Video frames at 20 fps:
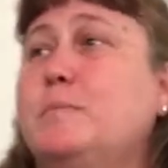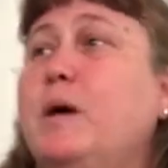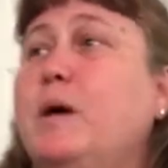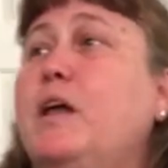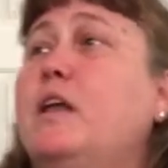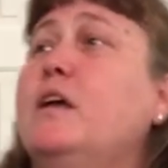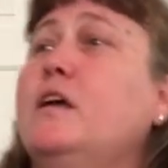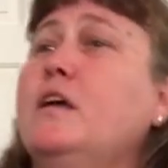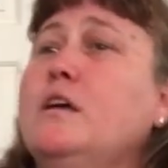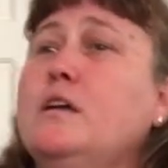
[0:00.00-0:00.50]

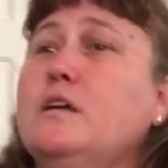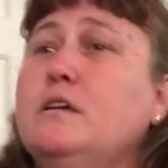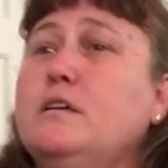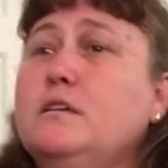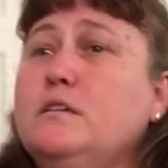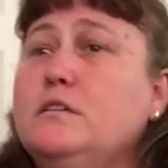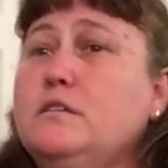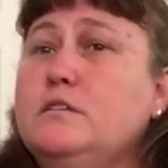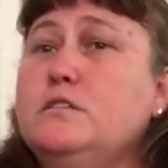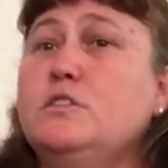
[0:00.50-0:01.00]
But
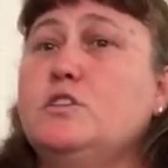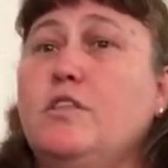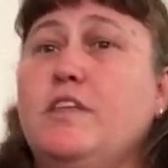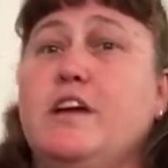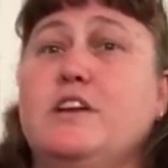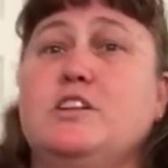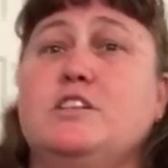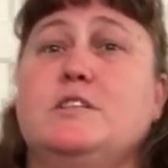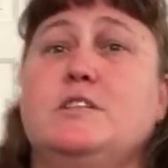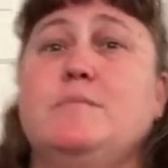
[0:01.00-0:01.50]
so
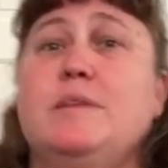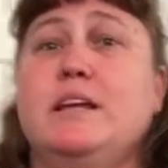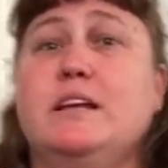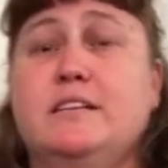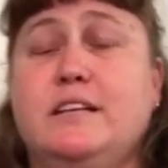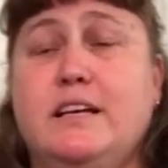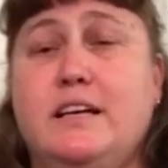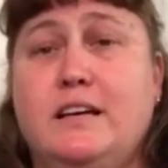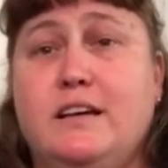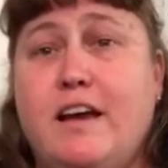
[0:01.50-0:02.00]
they just
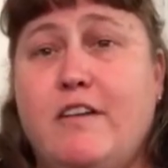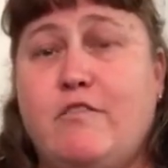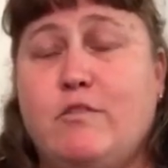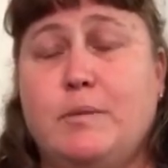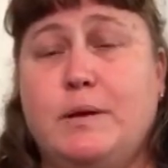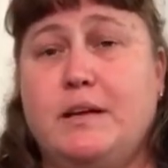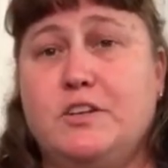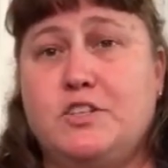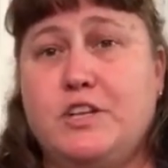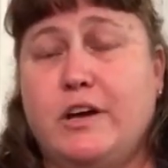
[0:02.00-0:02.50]
immediately,
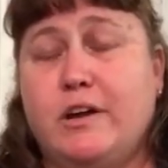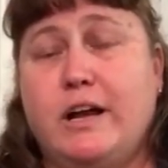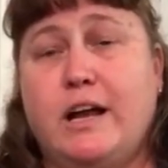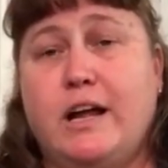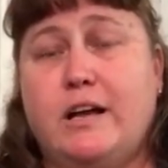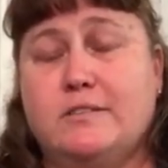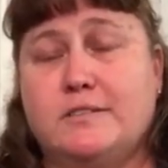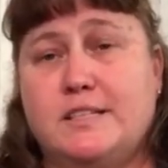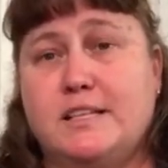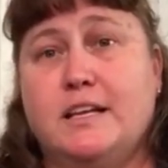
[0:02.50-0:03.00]
everybody shouted
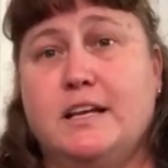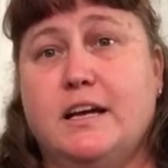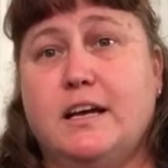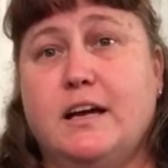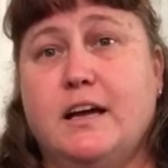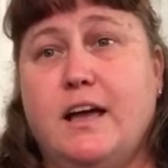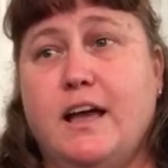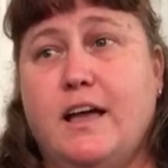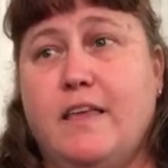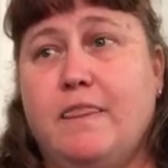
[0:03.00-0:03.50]
out
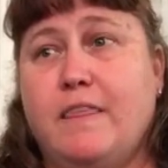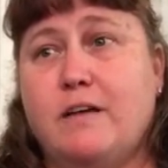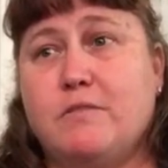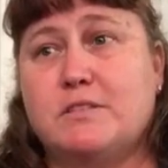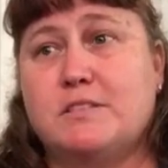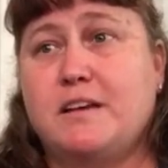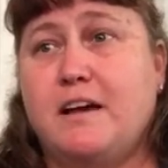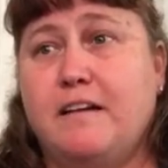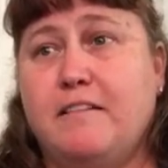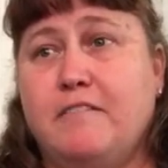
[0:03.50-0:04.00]
Xena, and that
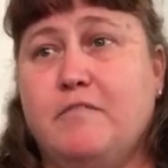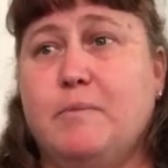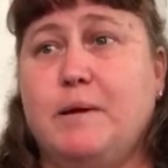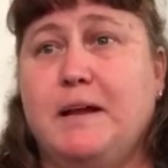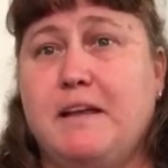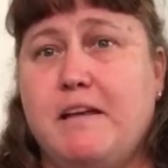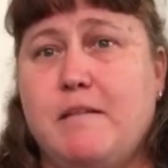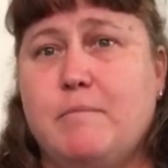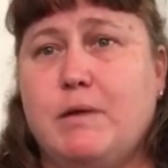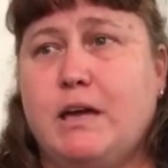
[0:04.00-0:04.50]
was kind of my
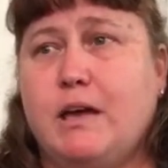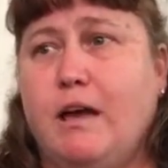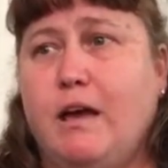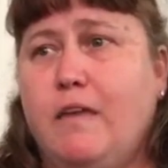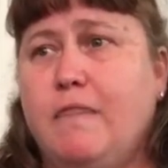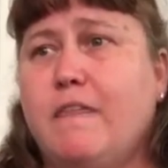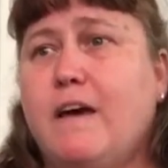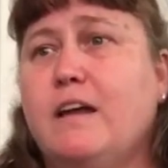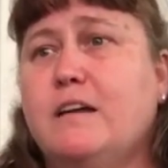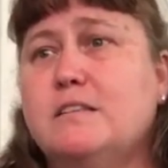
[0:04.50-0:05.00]
naming.
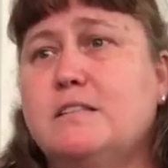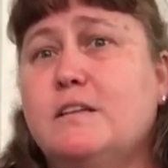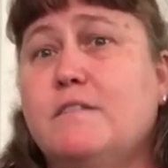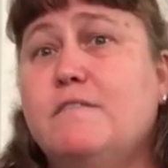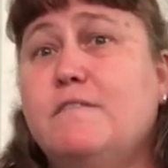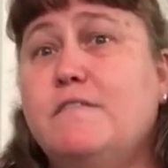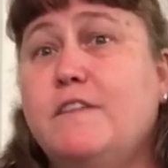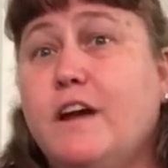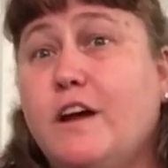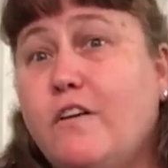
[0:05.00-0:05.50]
That is a
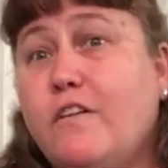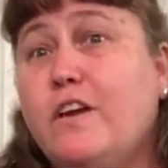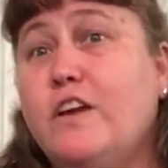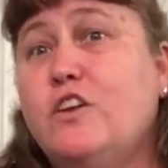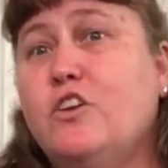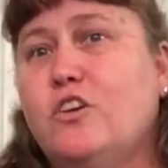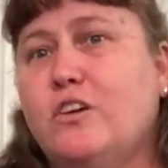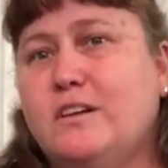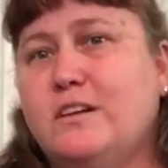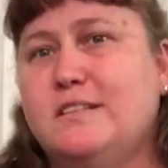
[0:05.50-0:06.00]
very
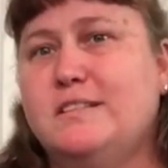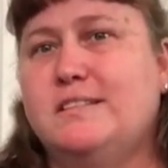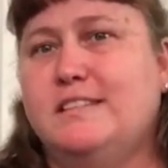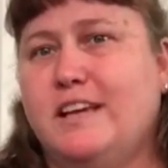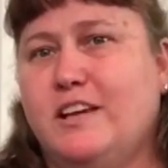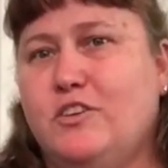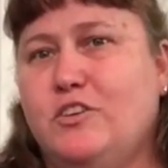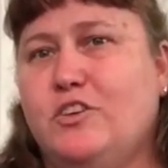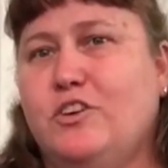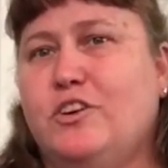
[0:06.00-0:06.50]
non
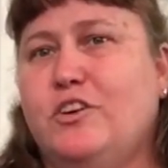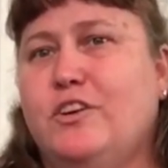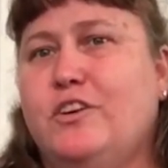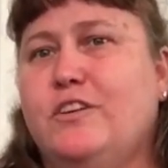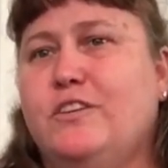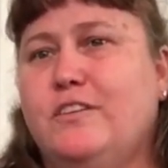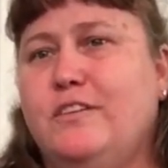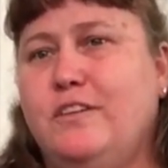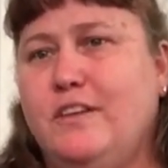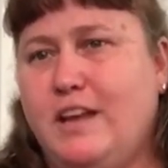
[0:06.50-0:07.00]
standard
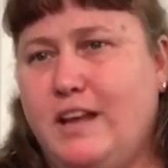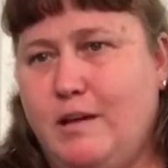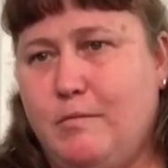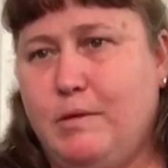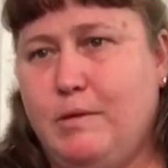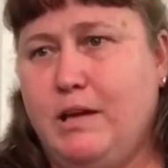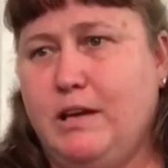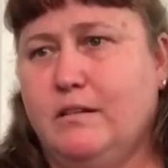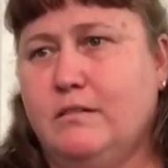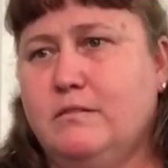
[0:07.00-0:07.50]

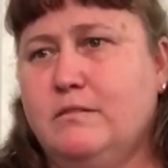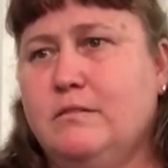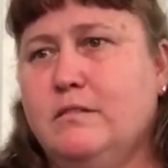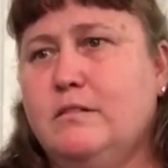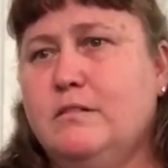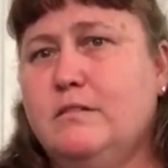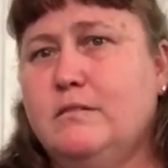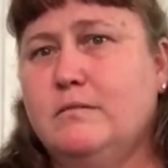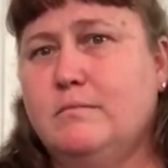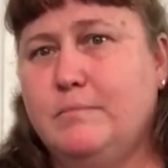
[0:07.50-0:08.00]
naming,
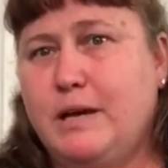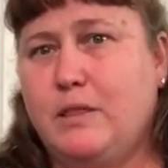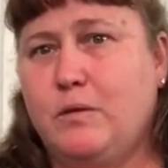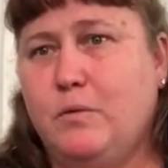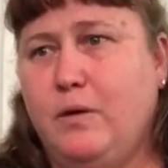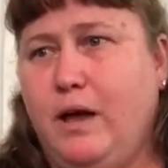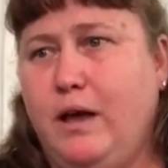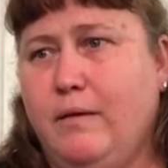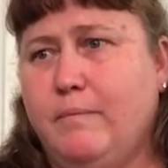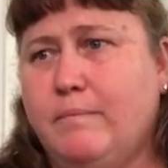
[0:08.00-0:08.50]
by the
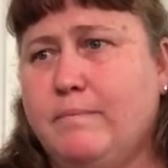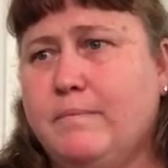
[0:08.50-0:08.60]
way.